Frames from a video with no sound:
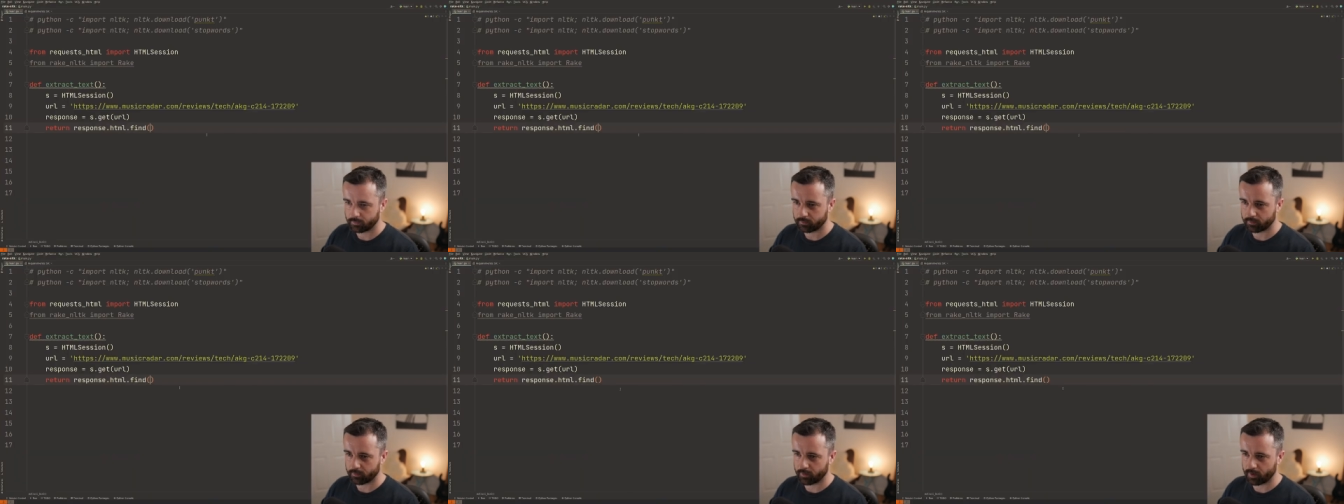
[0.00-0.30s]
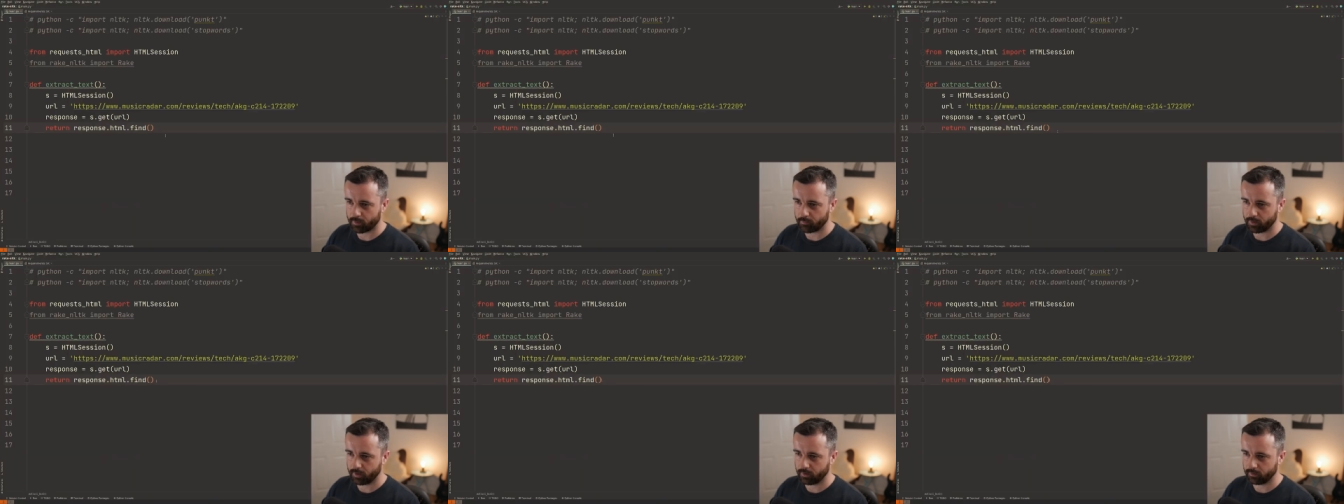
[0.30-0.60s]
So
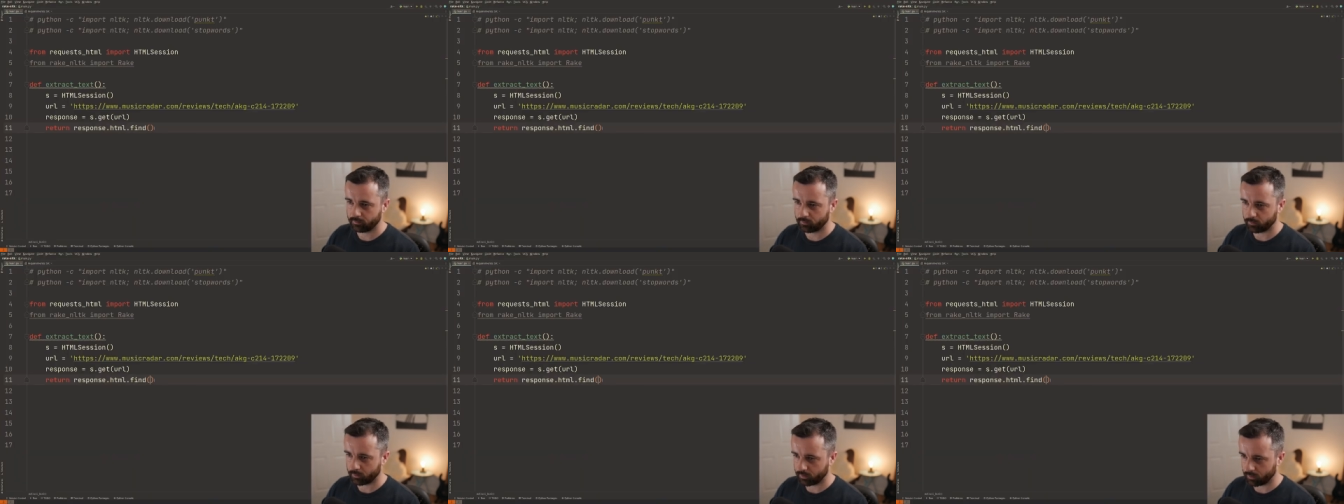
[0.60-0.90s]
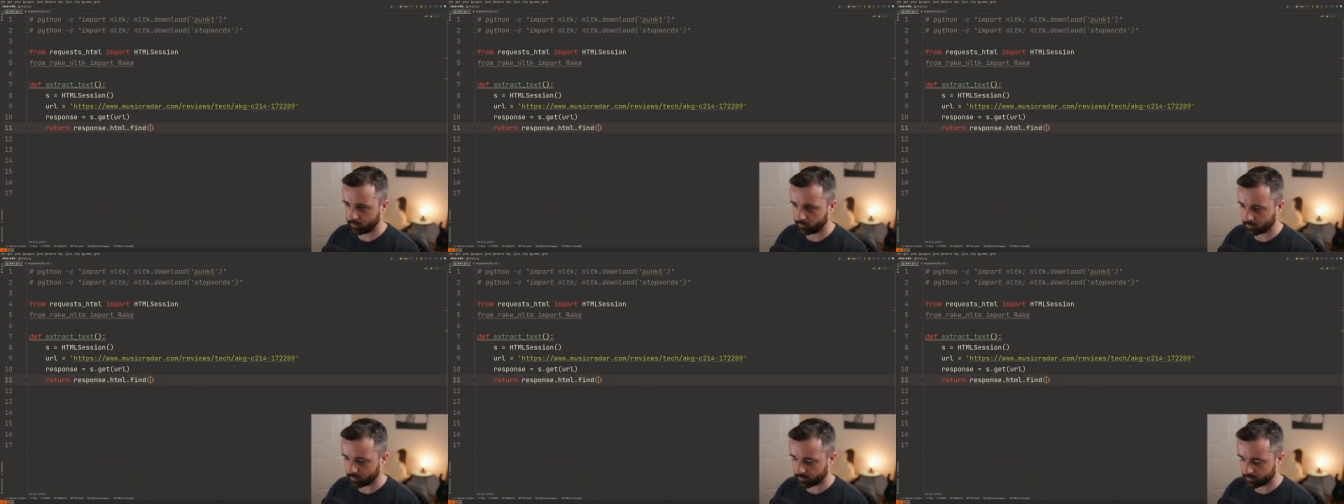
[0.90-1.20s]
that means we
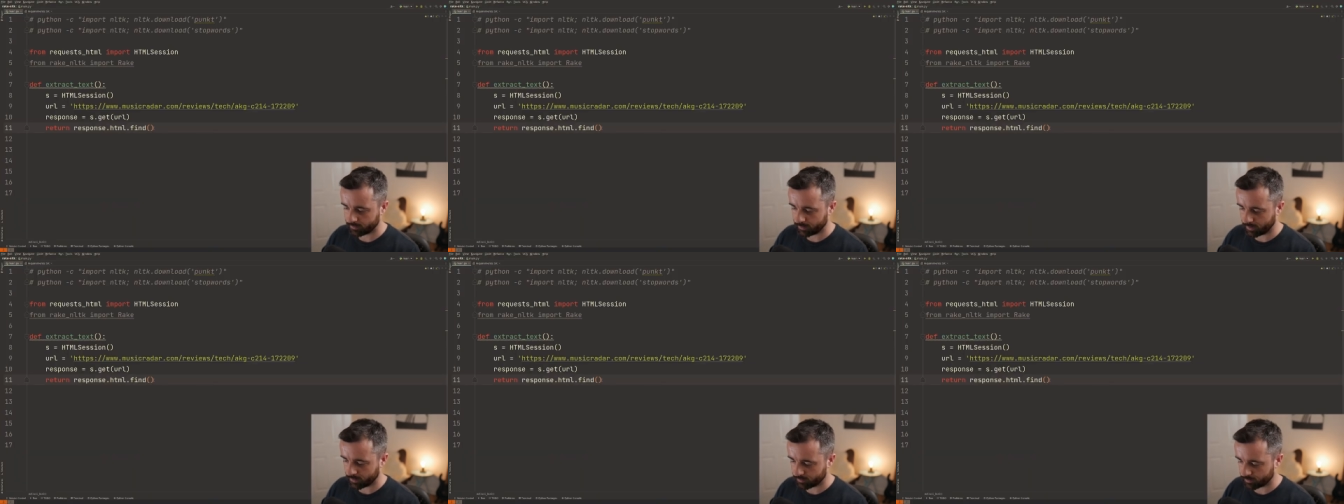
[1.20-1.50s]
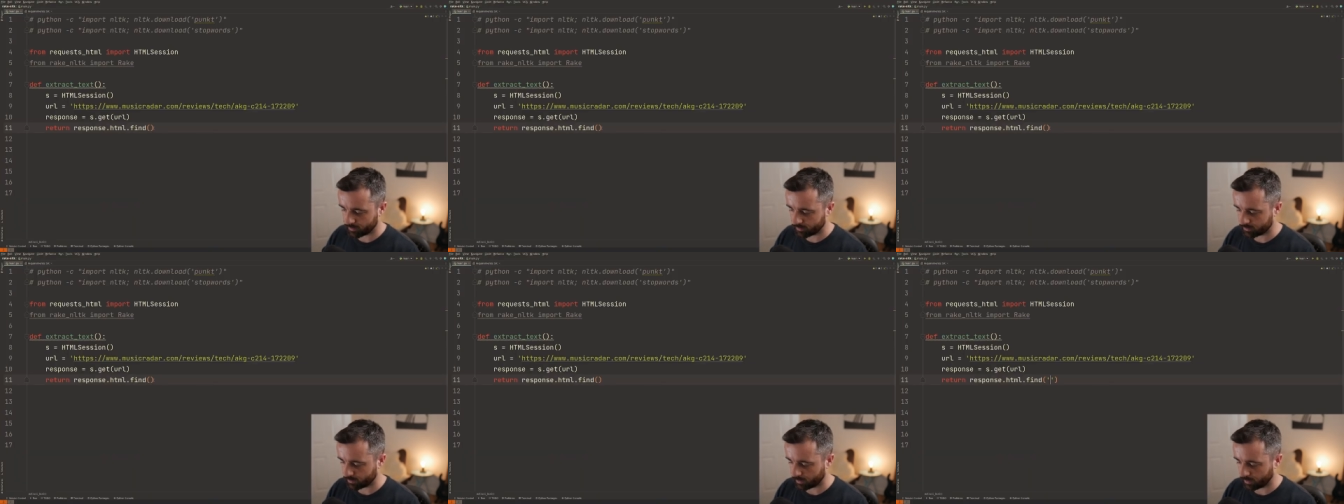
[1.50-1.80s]
use our C S
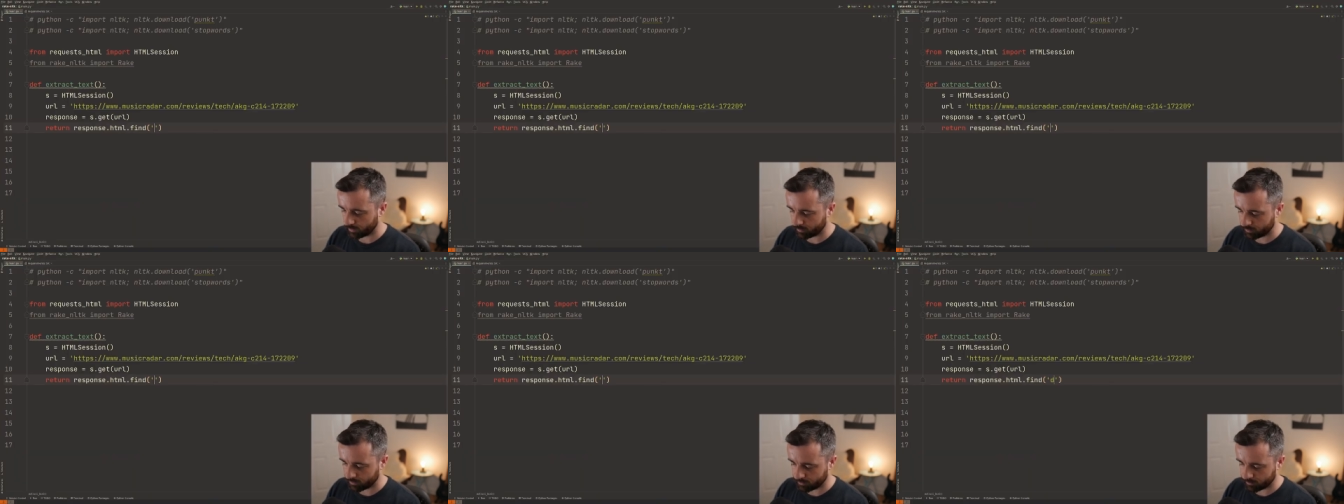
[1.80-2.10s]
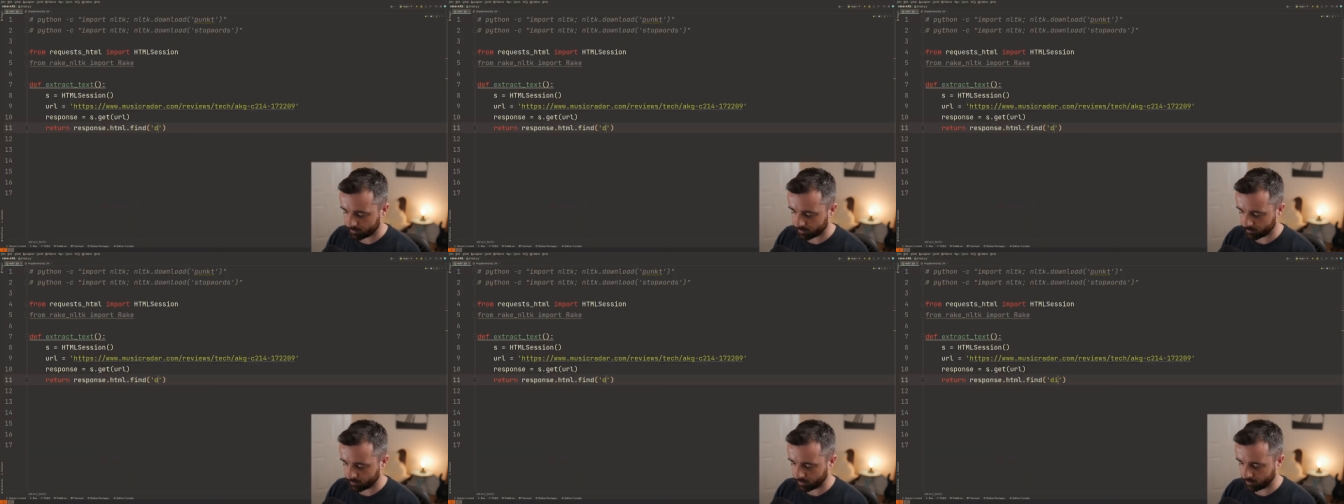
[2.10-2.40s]
S
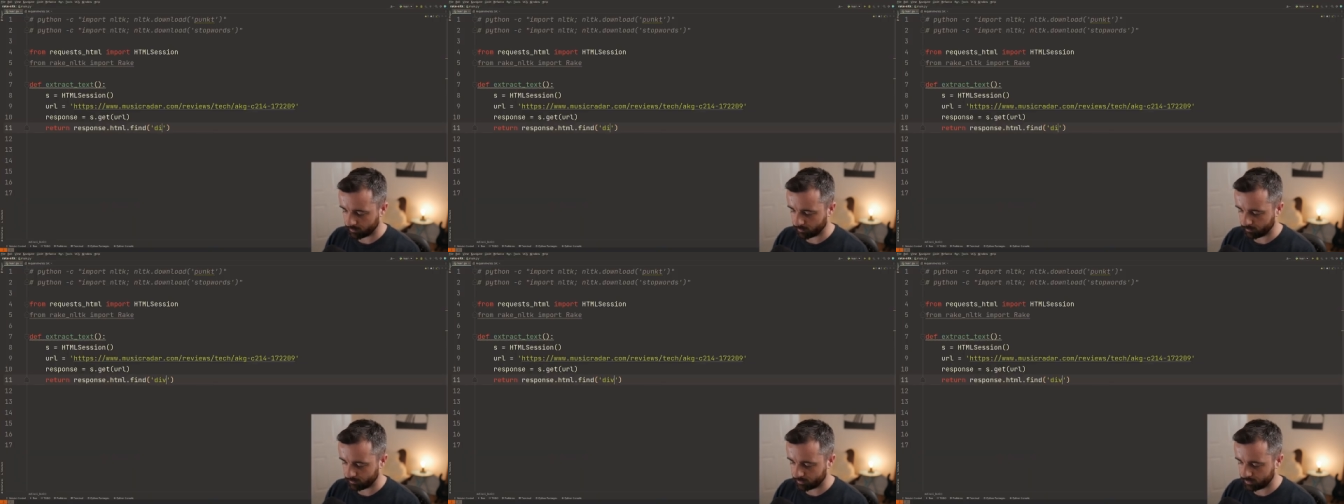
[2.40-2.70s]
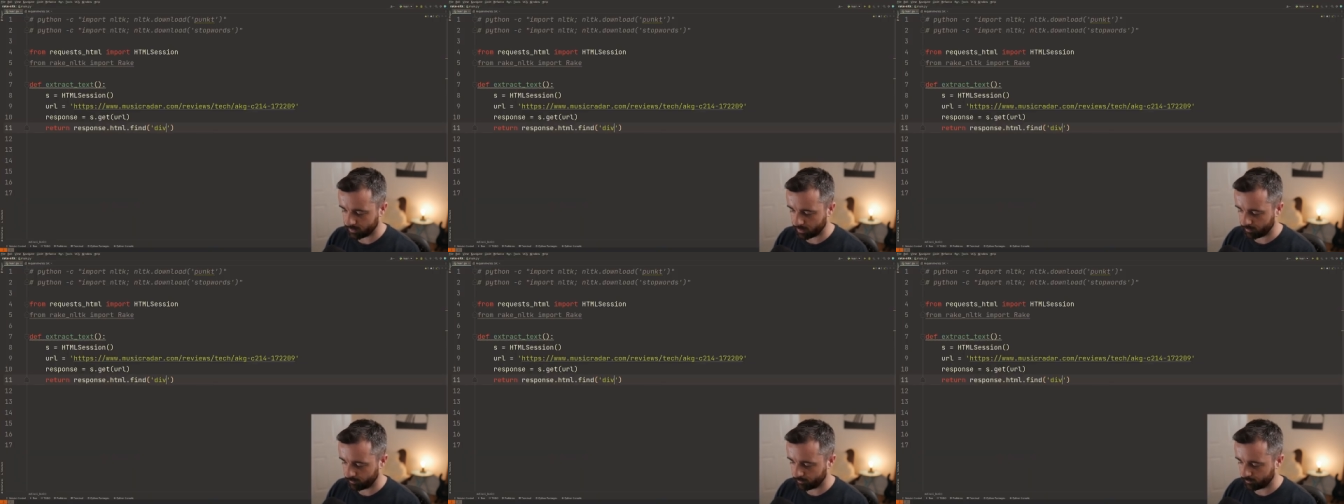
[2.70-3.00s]
selectors and we do
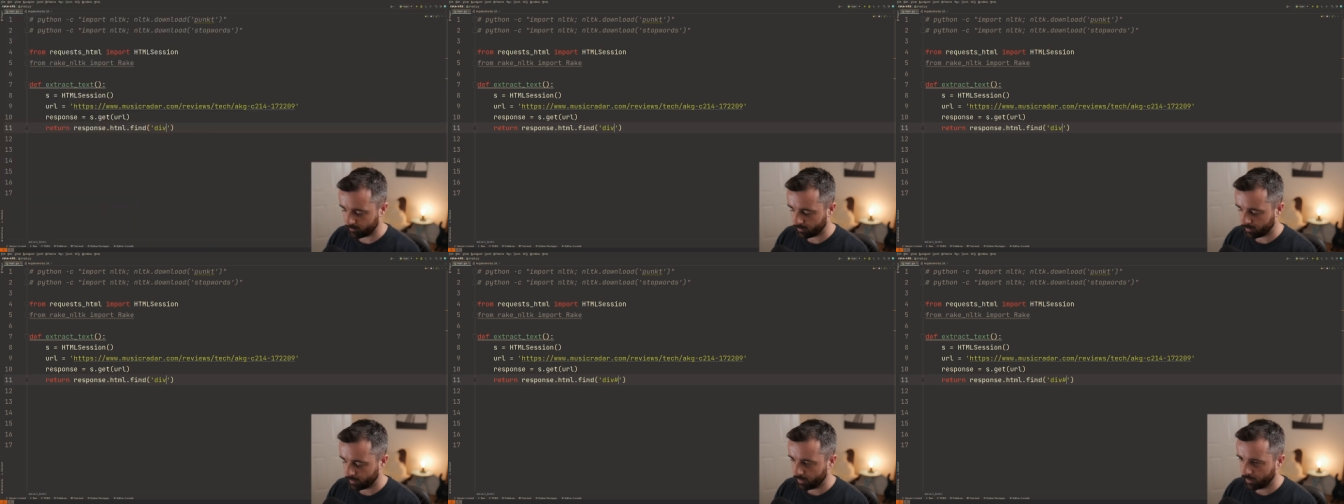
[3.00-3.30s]
div